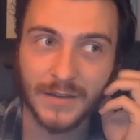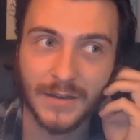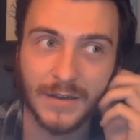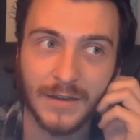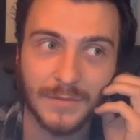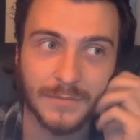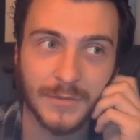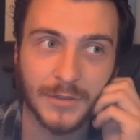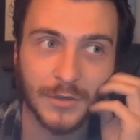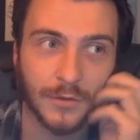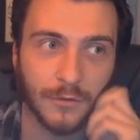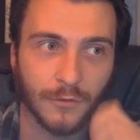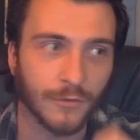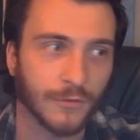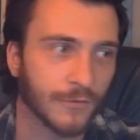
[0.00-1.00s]
um, you know,
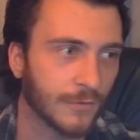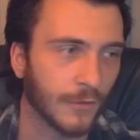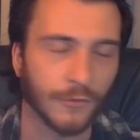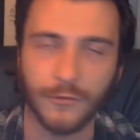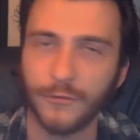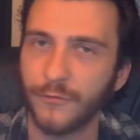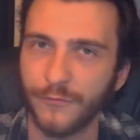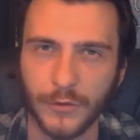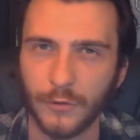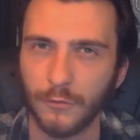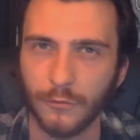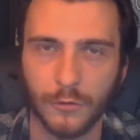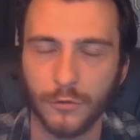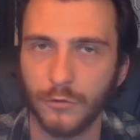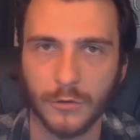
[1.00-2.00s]
those those few
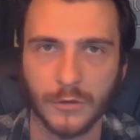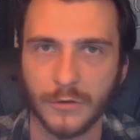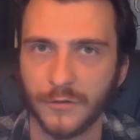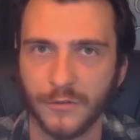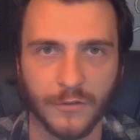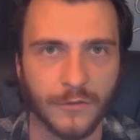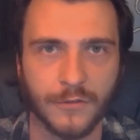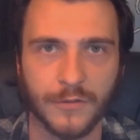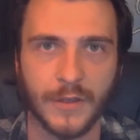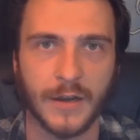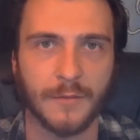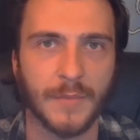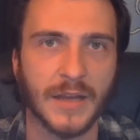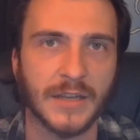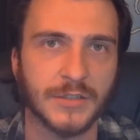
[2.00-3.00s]
choruses that I
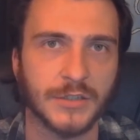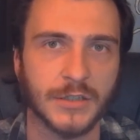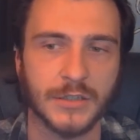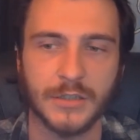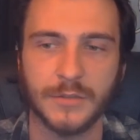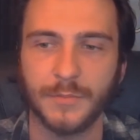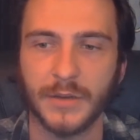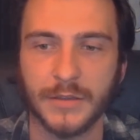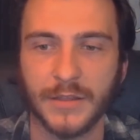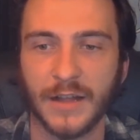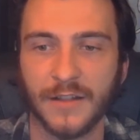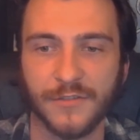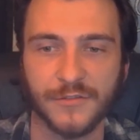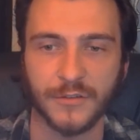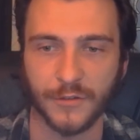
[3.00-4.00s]
mentioned, but
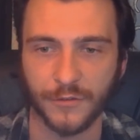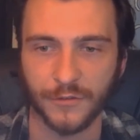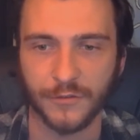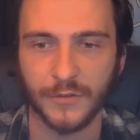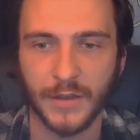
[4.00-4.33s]
that's just,